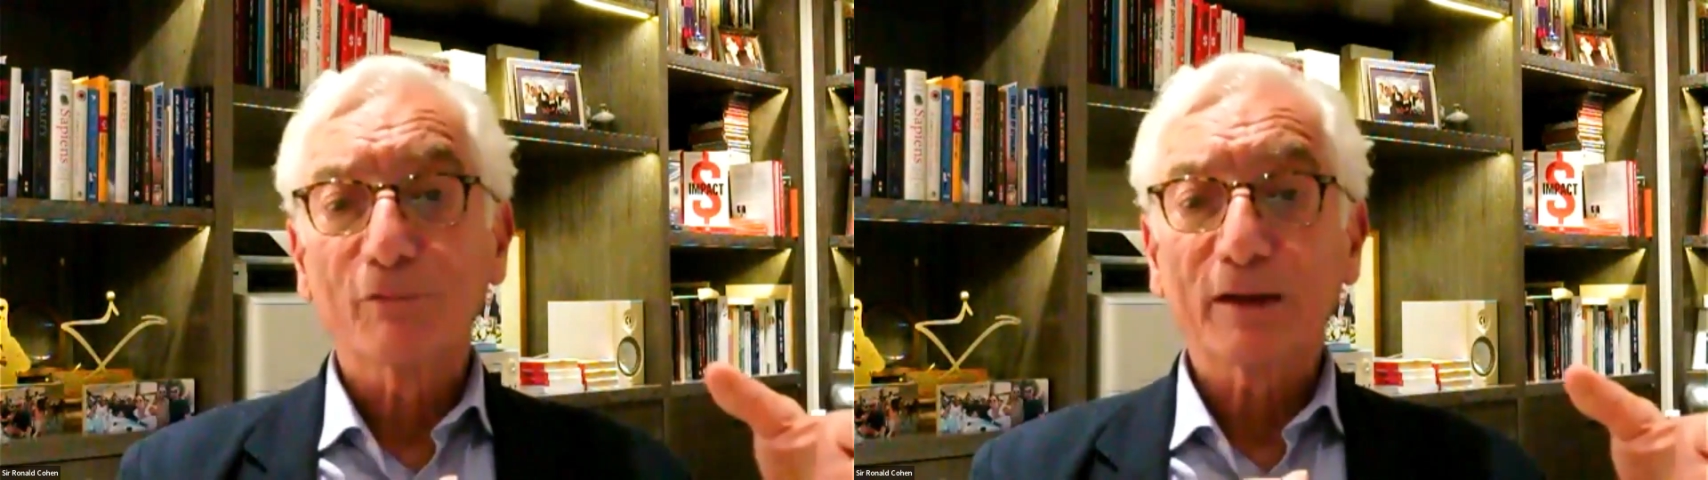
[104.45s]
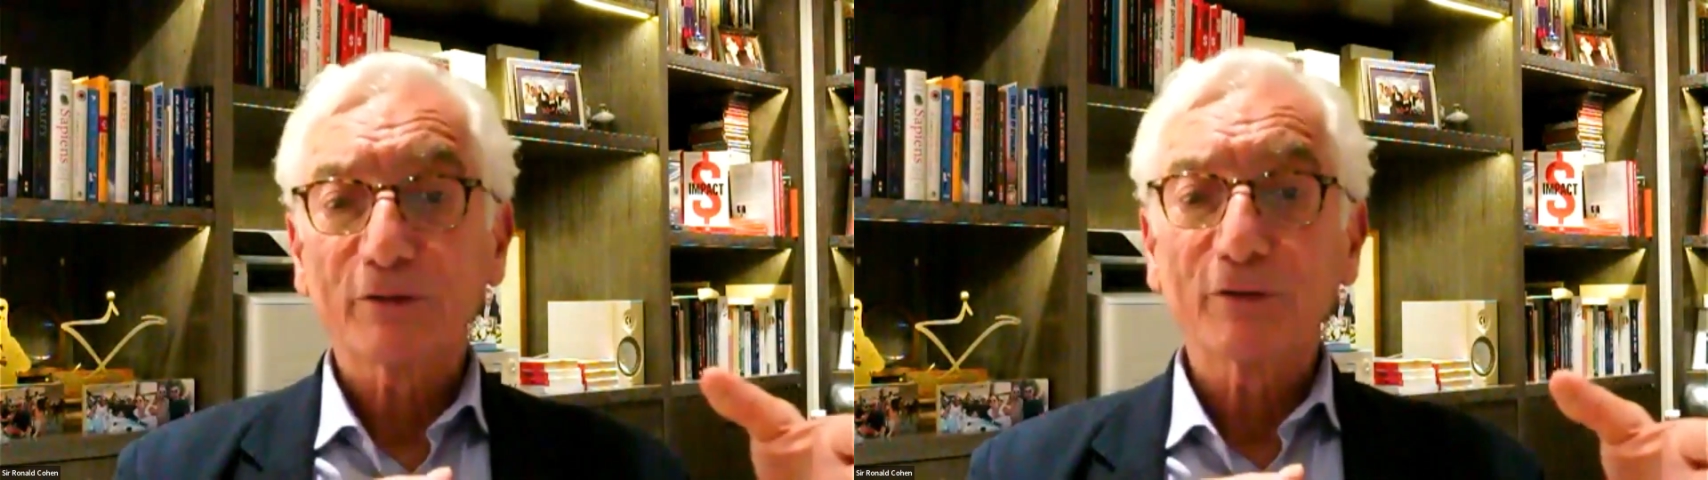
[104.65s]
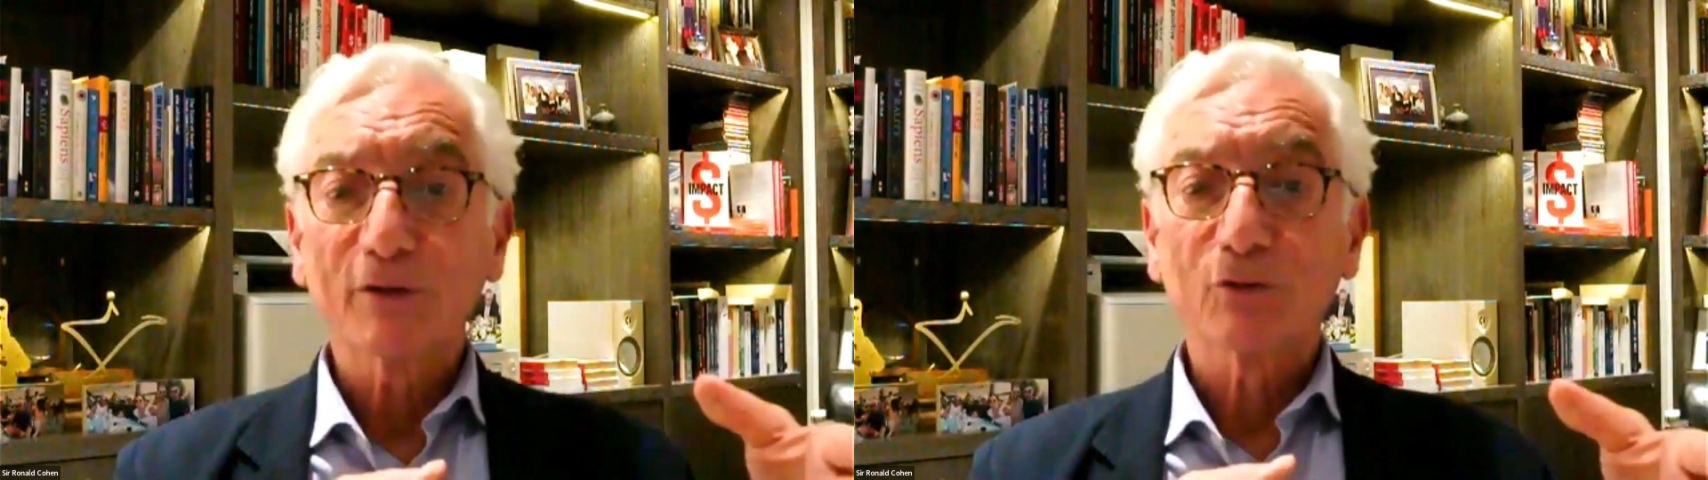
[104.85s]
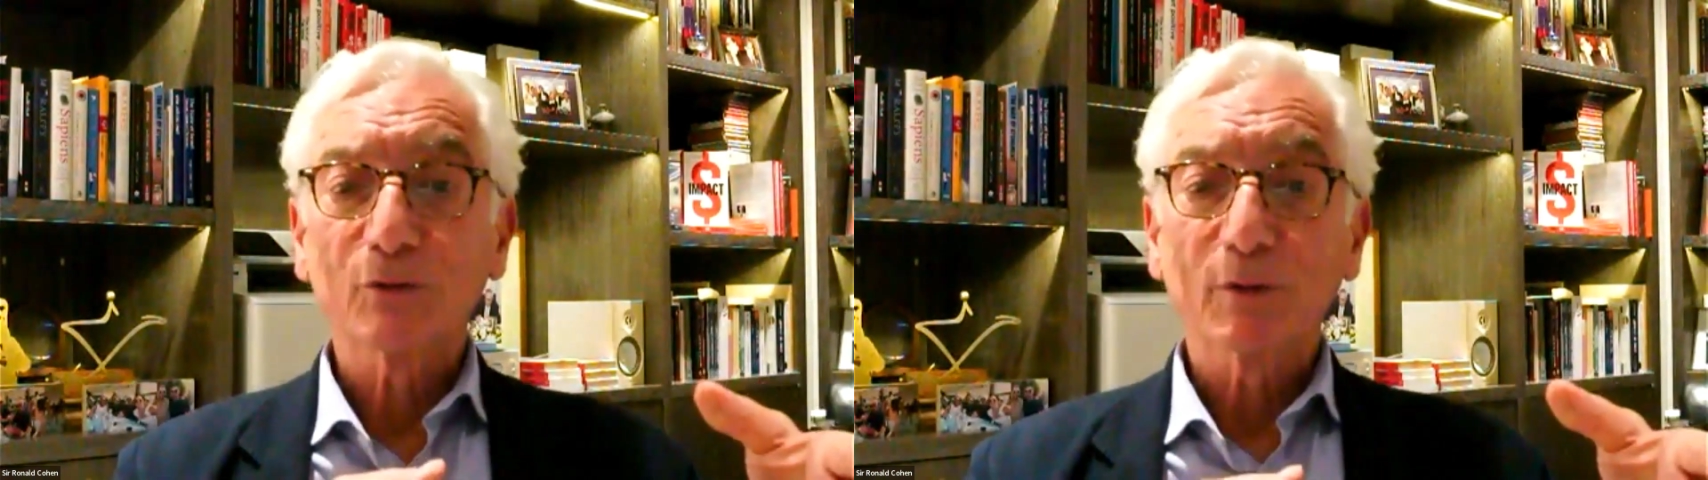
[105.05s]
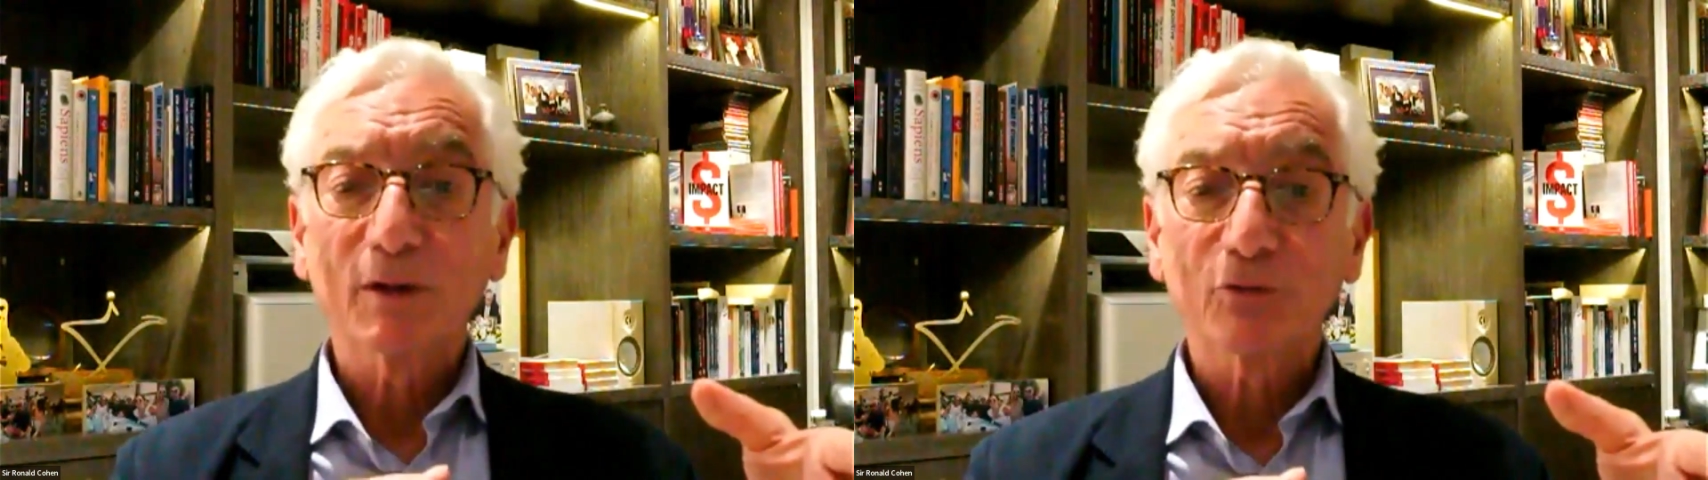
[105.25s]
affect
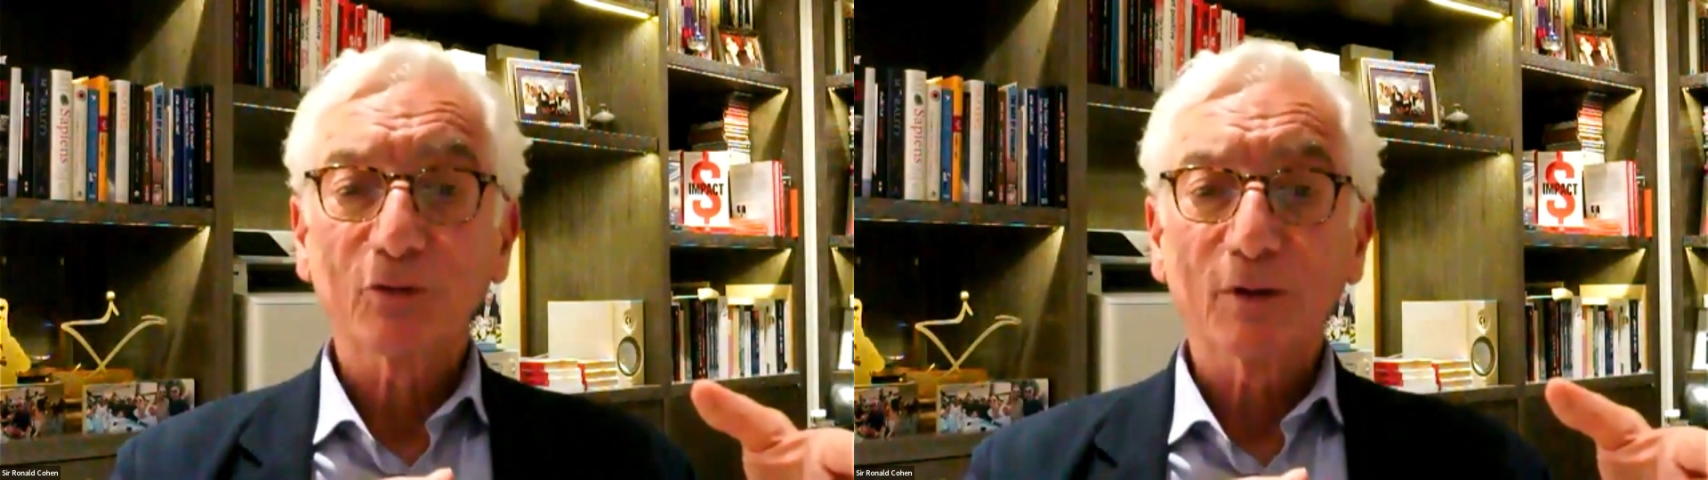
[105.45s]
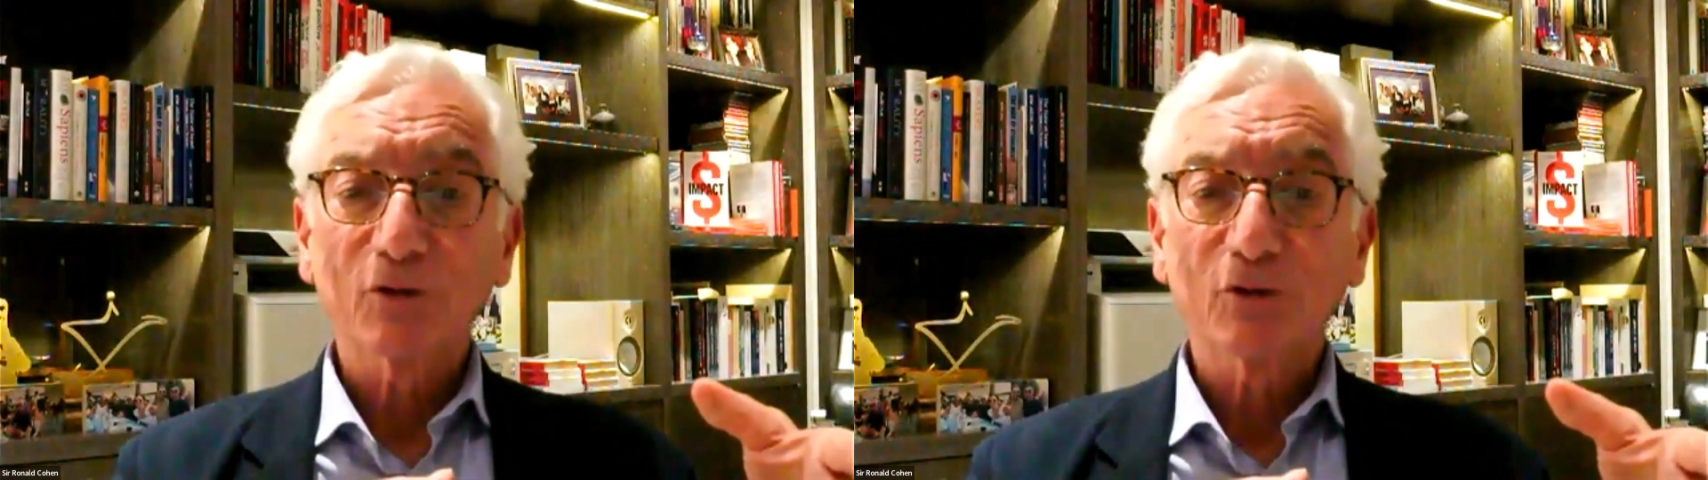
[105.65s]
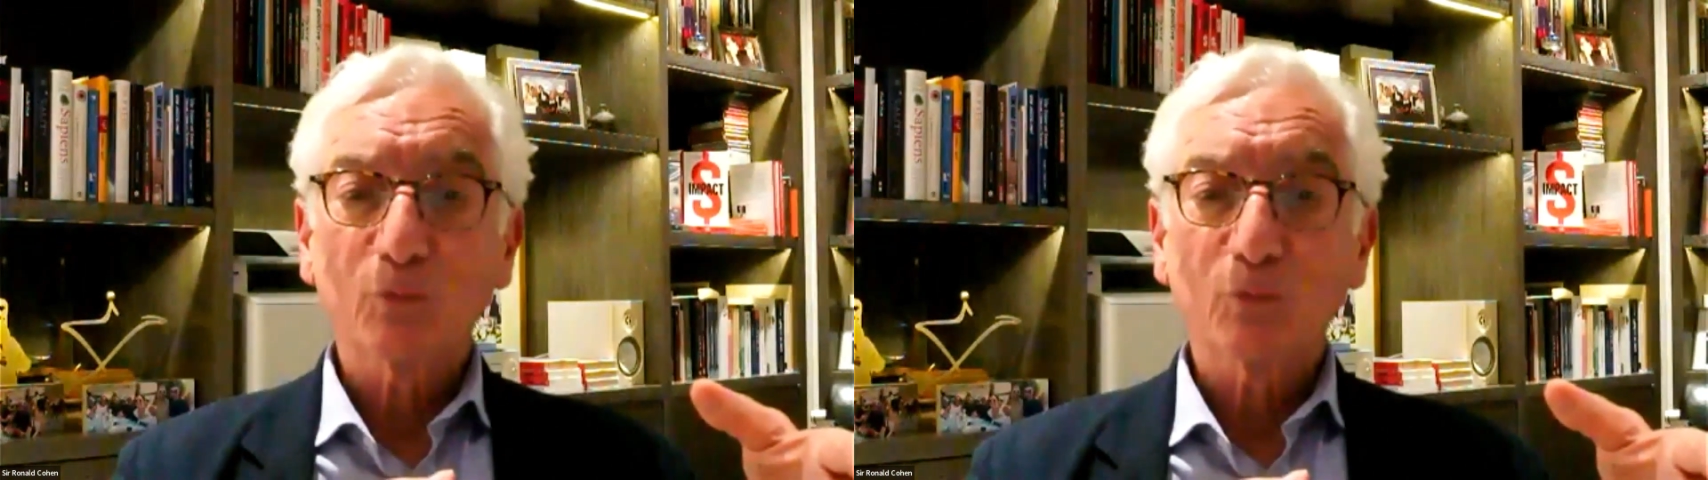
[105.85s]
its